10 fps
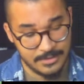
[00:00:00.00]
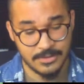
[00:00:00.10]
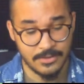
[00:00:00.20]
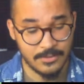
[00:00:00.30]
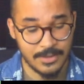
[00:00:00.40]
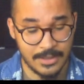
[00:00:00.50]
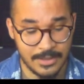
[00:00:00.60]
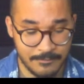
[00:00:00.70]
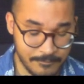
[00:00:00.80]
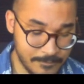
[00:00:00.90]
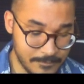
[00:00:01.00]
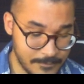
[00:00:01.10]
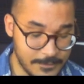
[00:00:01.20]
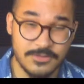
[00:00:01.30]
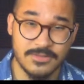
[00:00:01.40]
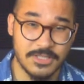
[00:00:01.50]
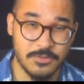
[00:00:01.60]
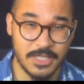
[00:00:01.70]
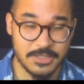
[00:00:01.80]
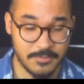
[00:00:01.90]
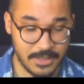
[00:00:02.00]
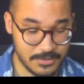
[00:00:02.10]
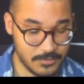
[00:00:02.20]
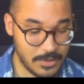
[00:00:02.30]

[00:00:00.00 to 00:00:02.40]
So don't stress too much about this